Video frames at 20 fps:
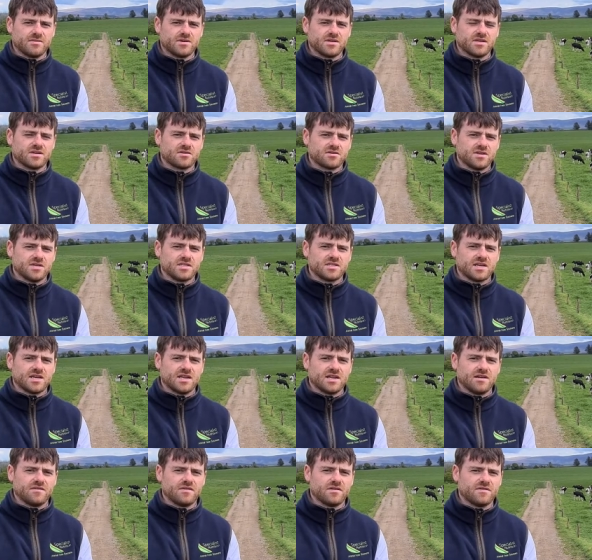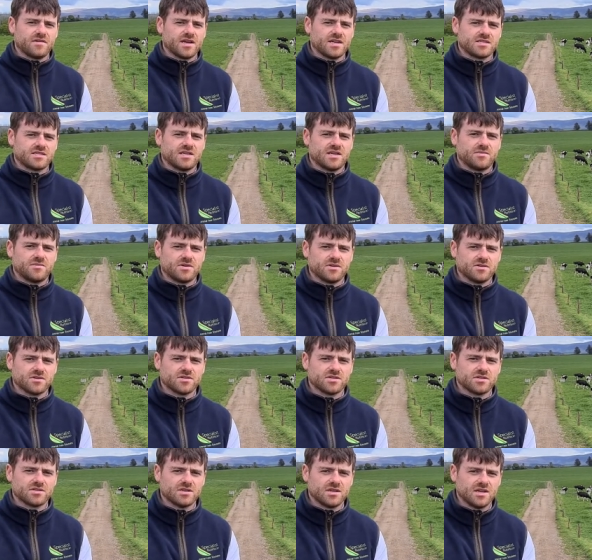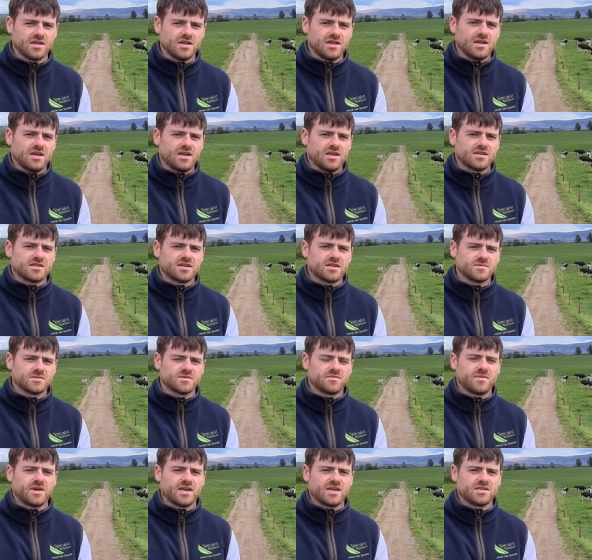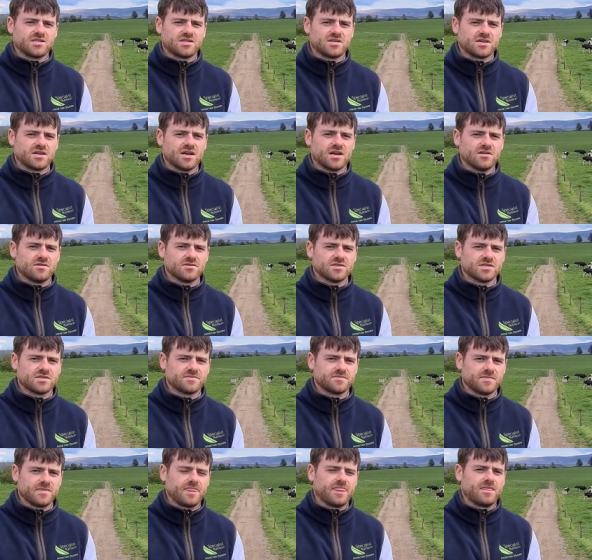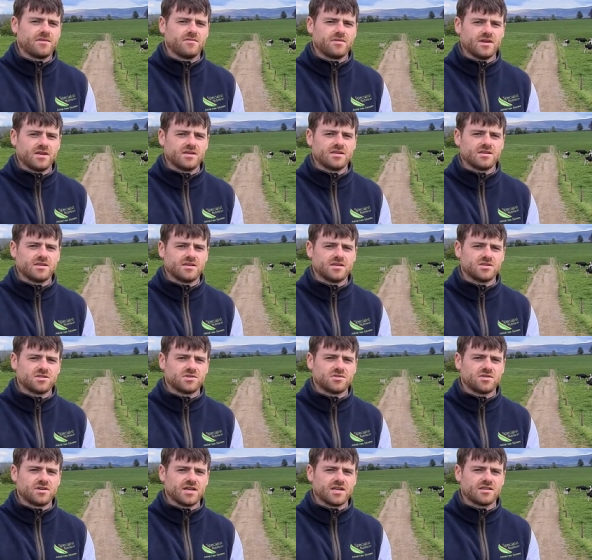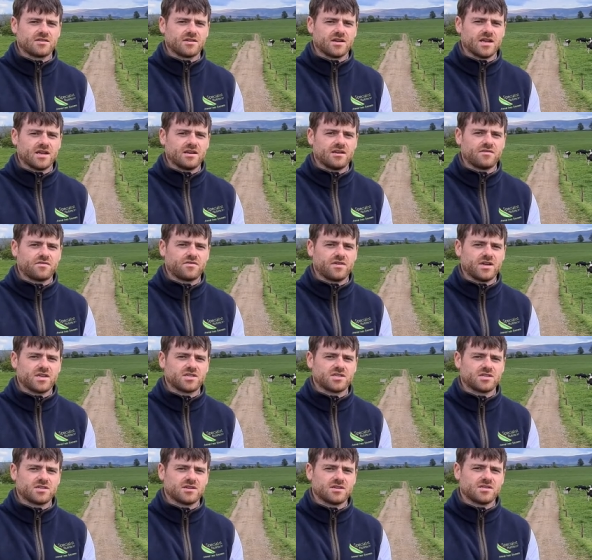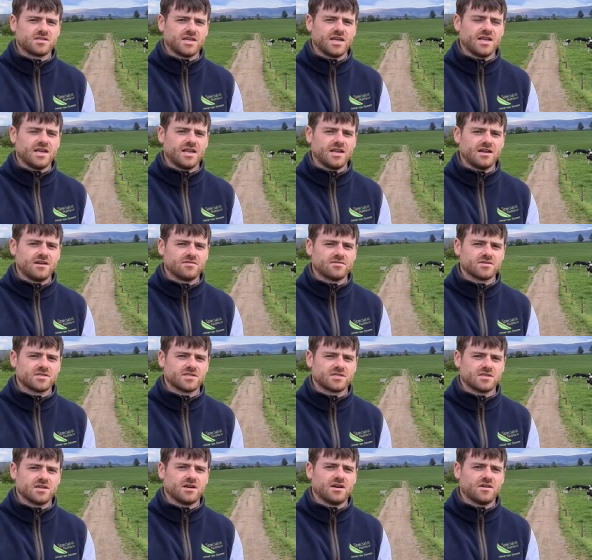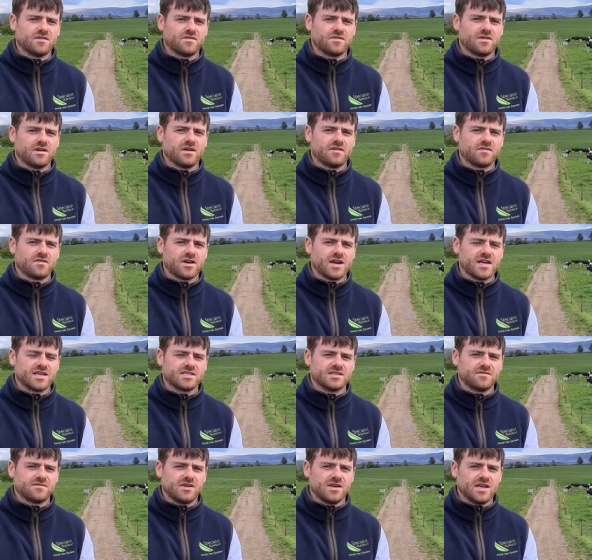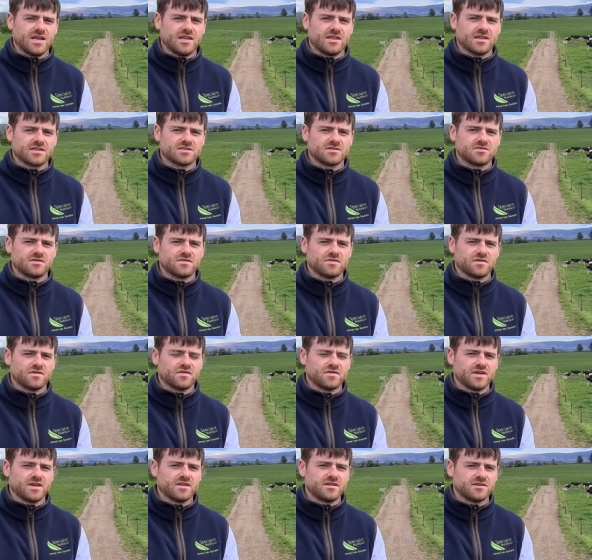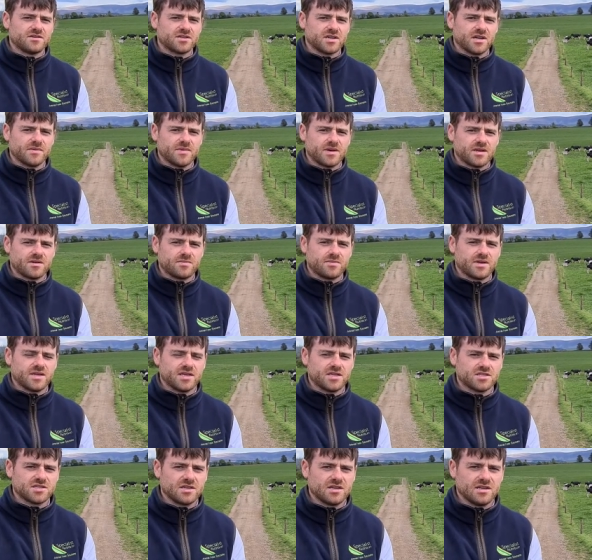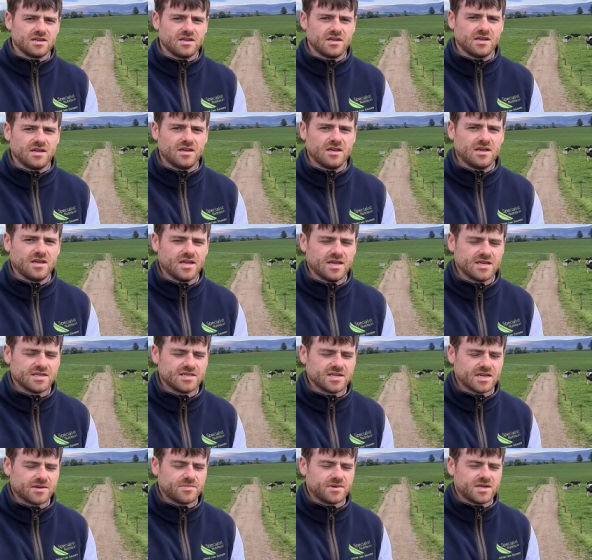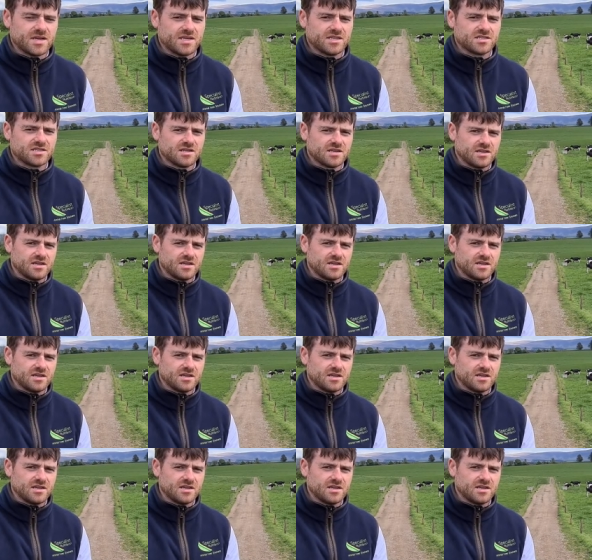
to increase that level of acetate production. In terms of managing our cows, we need to ensure that they're getting a fresh daily allowance of grass every day that's going to fulfill their dry matter potential, intake potential,